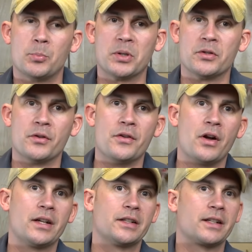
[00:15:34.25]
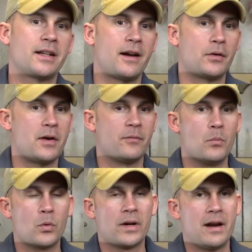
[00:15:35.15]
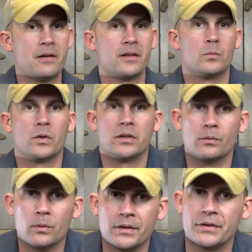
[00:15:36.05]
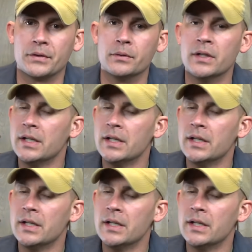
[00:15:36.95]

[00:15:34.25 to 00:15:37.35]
but you're not going to cut off more hair than what you want to.